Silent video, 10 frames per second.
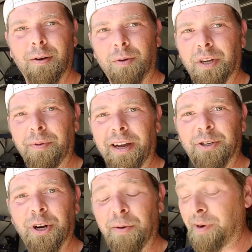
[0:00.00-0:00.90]
What's up
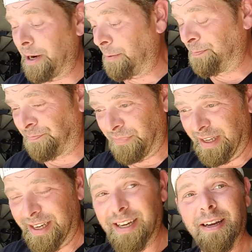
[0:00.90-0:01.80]
guys, Truckin Biker.
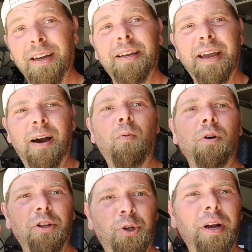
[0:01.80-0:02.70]
Yeah,
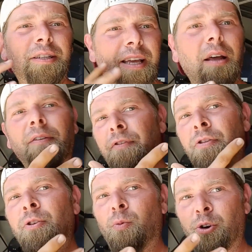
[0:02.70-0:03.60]
we'll address the
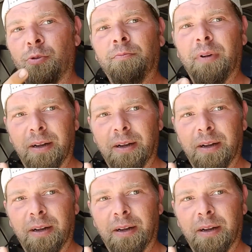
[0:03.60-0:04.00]
elephant in the room.